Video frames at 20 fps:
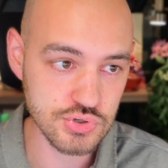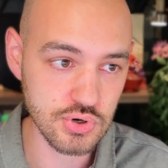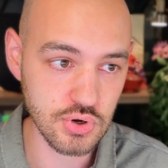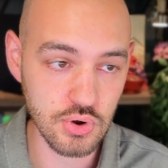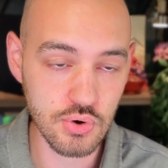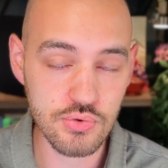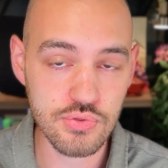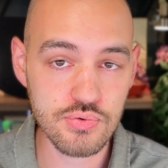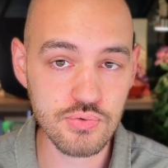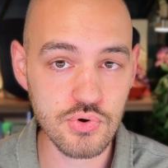to
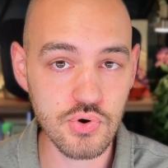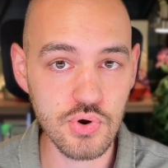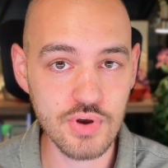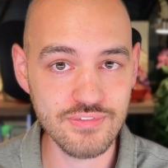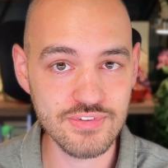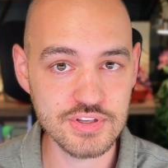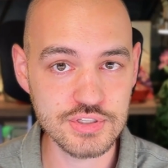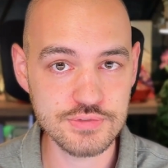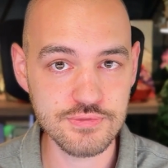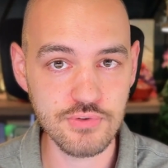go through
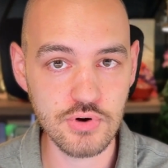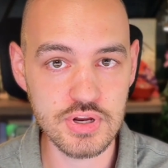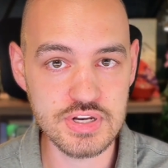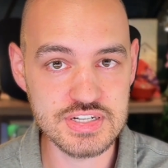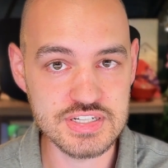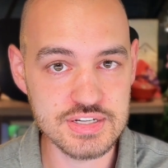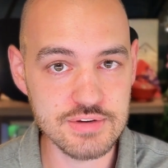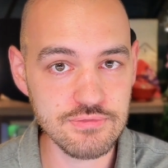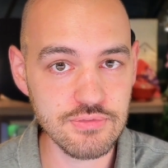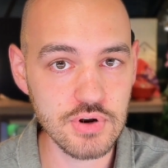if it's for a
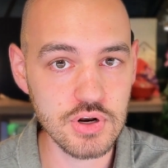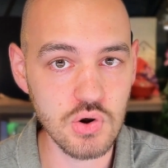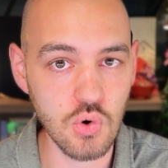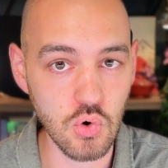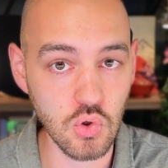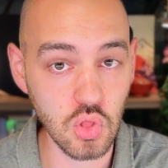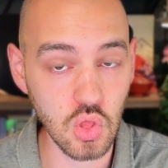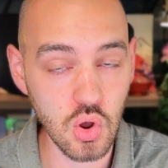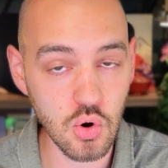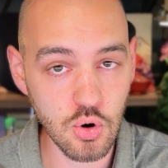different
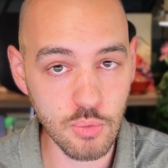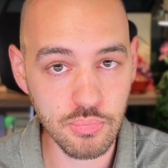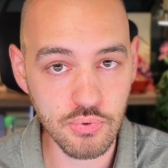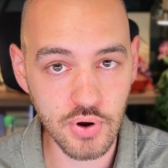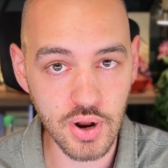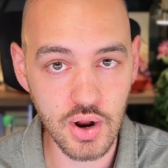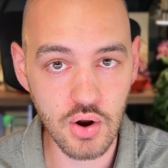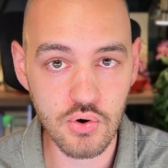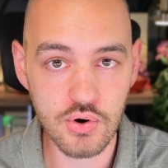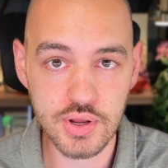or lower
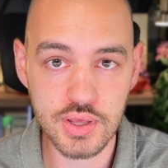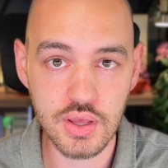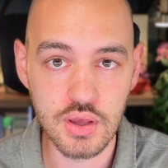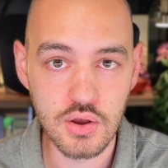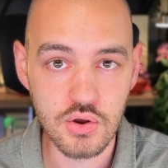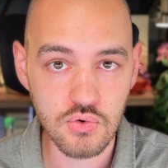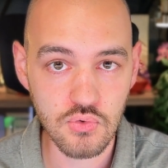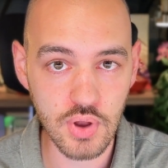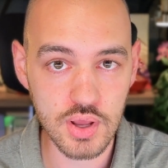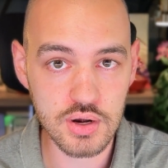priority
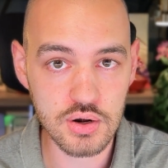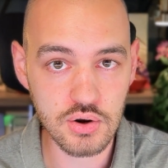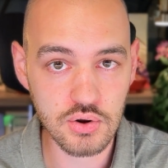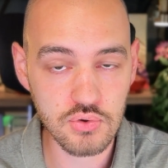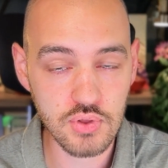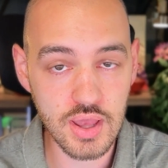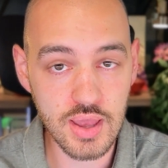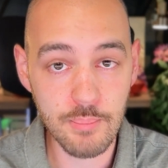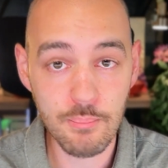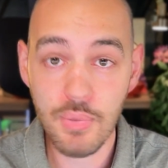creditor
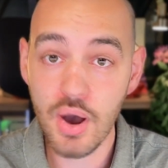claim.